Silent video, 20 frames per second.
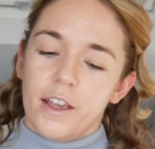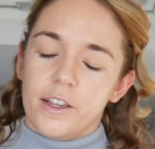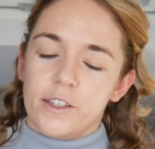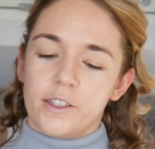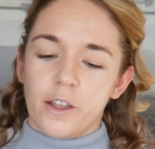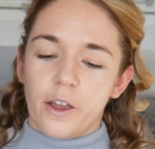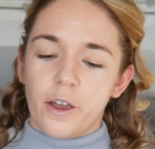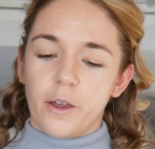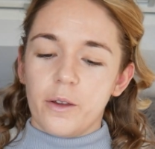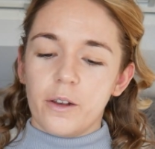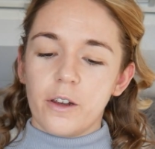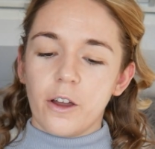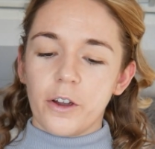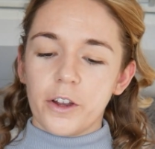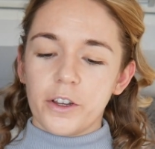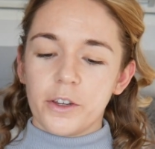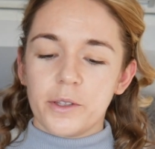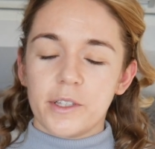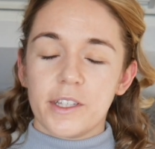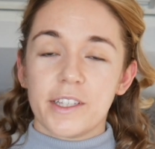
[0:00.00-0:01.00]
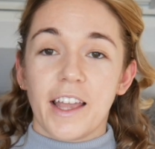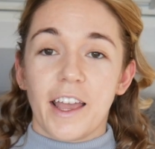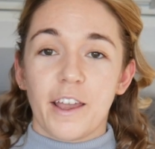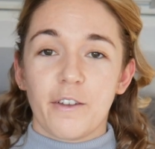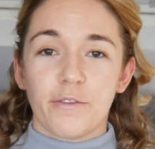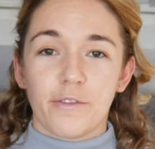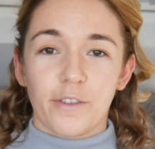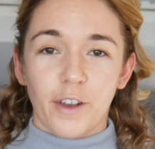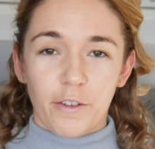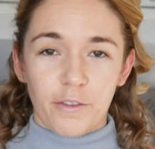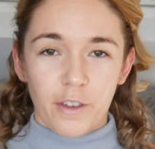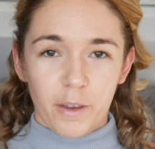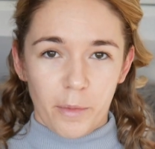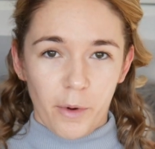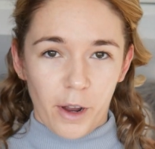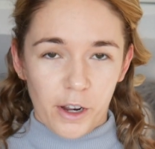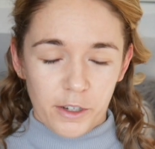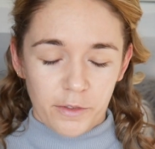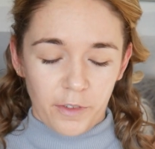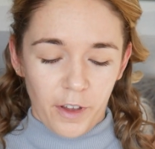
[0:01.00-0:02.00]
So Lauren uses a fluffy
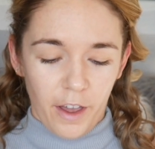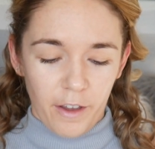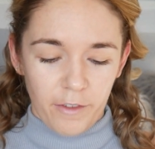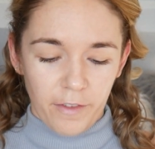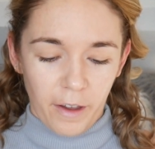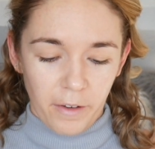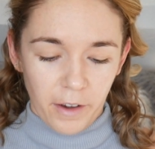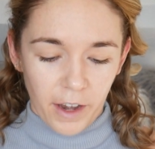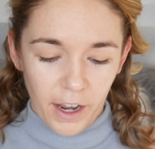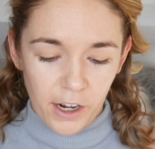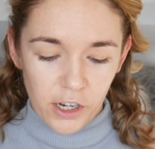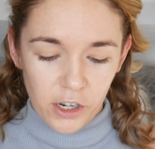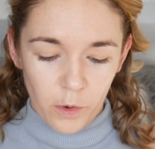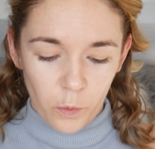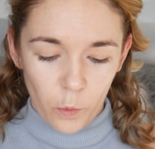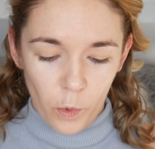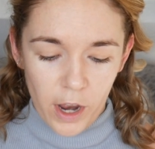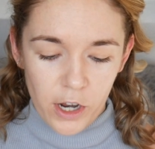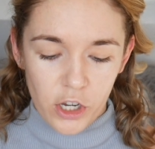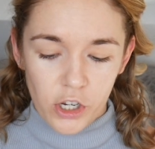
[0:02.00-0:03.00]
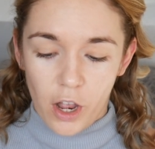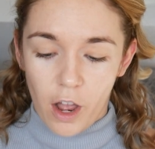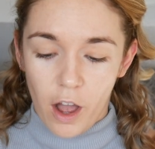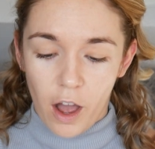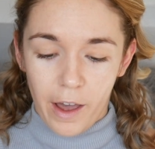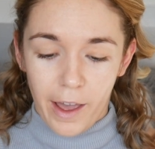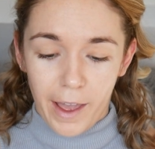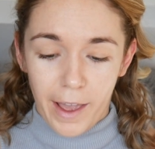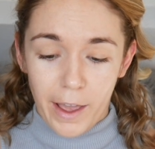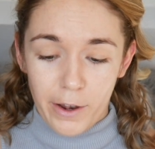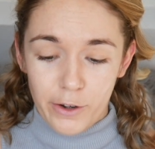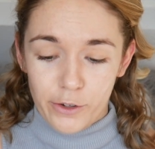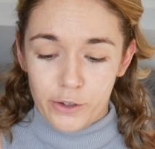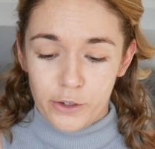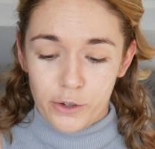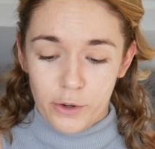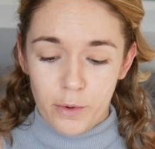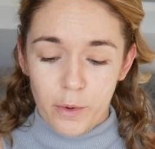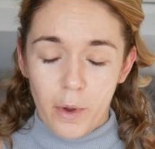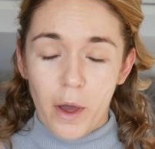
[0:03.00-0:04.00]
brush for her foundation, which I
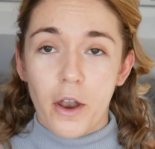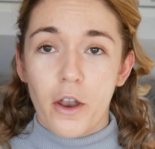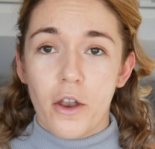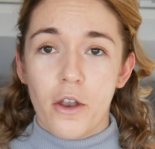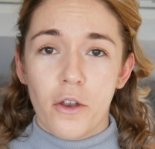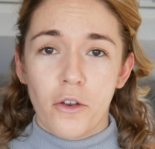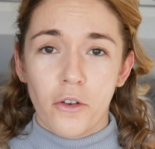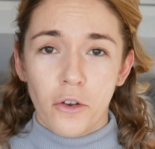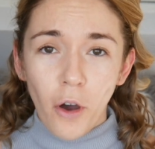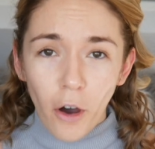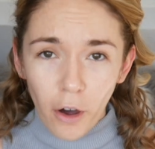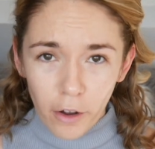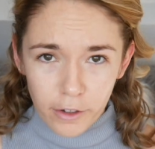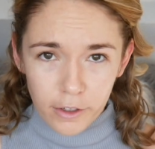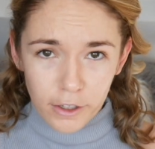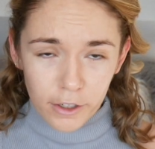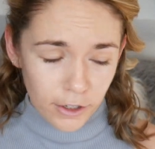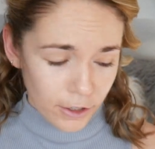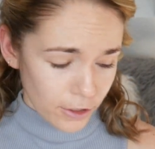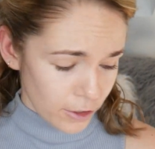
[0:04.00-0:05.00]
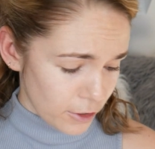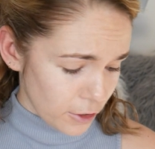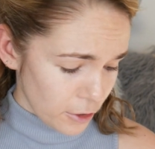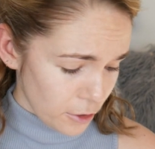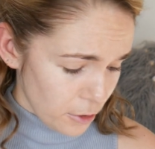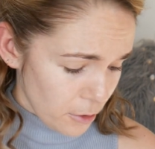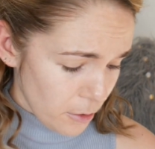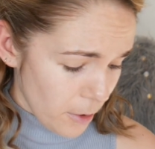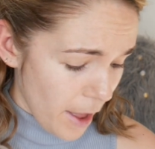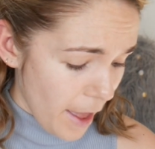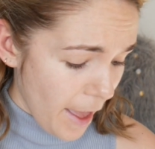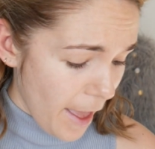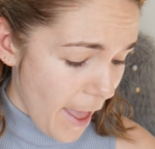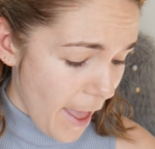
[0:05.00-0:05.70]
do not do